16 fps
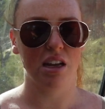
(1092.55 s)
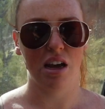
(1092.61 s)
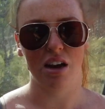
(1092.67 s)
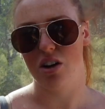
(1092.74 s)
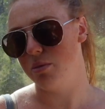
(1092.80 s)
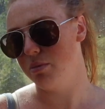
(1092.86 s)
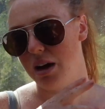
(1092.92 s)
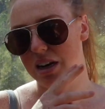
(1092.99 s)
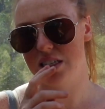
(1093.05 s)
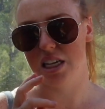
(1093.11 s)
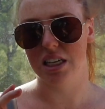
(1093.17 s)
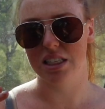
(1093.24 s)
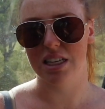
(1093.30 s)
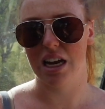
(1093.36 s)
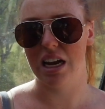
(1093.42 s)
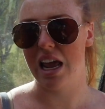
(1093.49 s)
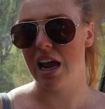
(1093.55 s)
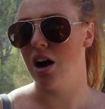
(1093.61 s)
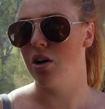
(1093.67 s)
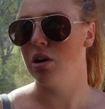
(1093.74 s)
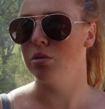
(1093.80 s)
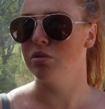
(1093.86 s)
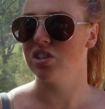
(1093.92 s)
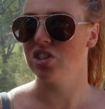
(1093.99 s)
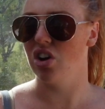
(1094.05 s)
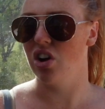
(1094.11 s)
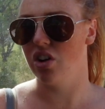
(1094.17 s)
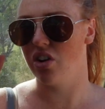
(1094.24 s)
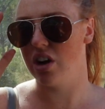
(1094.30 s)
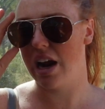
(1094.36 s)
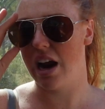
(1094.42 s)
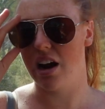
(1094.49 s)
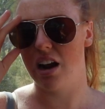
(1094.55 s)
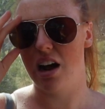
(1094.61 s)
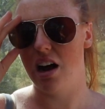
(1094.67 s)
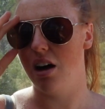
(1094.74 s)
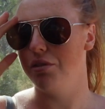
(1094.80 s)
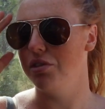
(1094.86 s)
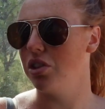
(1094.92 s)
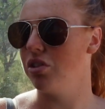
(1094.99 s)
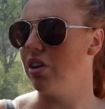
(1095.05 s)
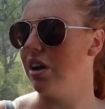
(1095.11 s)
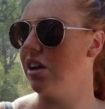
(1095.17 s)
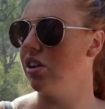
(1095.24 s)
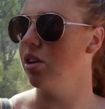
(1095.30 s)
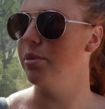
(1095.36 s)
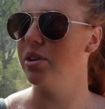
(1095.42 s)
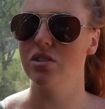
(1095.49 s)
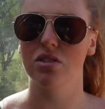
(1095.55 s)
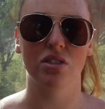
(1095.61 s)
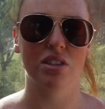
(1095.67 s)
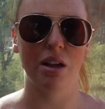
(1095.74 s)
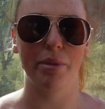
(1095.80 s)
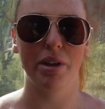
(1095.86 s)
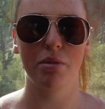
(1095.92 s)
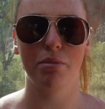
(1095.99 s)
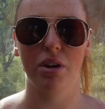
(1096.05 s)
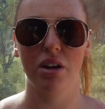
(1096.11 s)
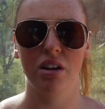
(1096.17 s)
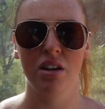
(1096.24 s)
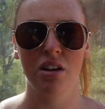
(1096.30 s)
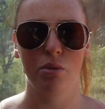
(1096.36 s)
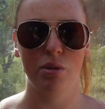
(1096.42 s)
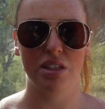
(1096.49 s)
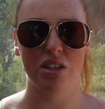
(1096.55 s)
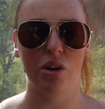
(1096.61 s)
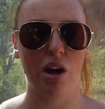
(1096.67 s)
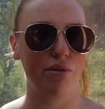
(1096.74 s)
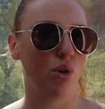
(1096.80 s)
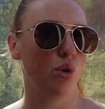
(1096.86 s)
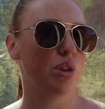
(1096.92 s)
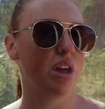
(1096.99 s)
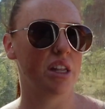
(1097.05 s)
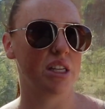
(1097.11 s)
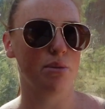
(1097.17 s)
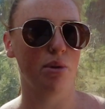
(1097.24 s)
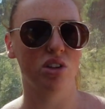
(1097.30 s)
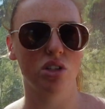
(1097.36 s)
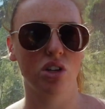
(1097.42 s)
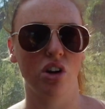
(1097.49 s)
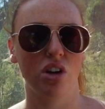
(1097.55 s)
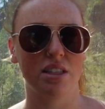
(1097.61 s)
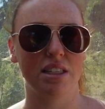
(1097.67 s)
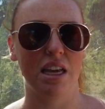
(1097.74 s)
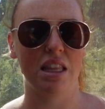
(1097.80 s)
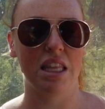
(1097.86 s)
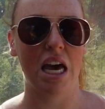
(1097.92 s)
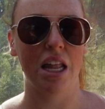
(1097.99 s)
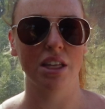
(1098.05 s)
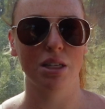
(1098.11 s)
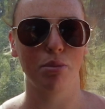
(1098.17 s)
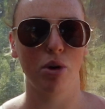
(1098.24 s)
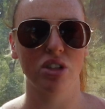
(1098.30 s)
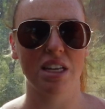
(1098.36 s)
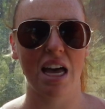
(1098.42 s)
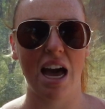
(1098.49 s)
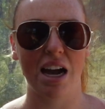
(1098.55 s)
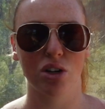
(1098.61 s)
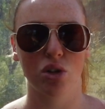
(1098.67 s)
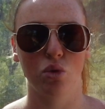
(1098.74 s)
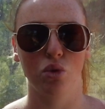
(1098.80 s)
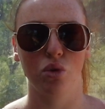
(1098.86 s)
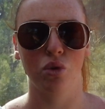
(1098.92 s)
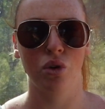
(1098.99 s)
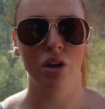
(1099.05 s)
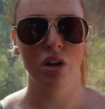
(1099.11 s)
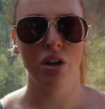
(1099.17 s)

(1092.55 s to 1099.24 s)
I don't know, it might take us like an hour return or an hour and a half for 3 kilometres or something, but we still have all the other spots to go see, and the other spots are actual